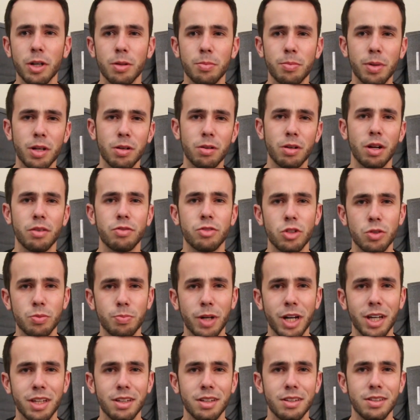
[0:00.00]
You're better off just
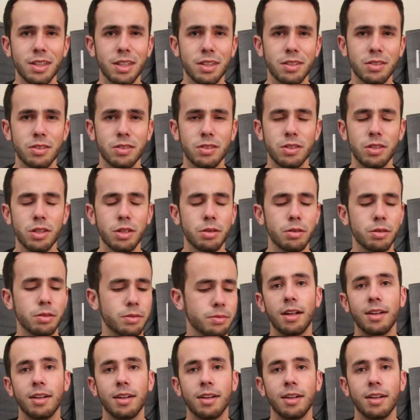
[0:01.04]
buying the discs too.